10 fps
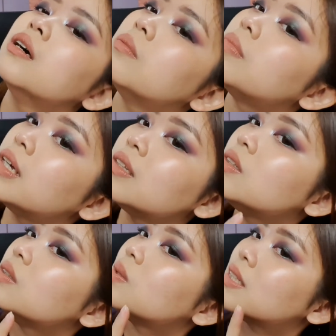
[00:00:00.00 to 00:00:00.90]
But
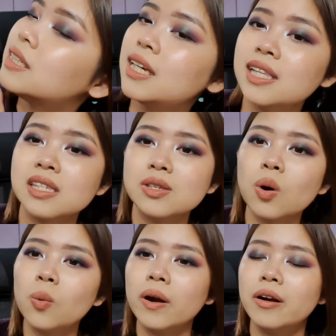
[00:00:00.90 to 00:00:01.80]
you can see it's so
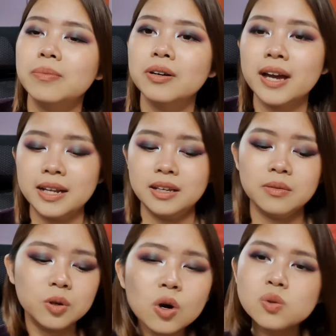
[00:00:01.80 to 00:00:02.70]
wearable and it goes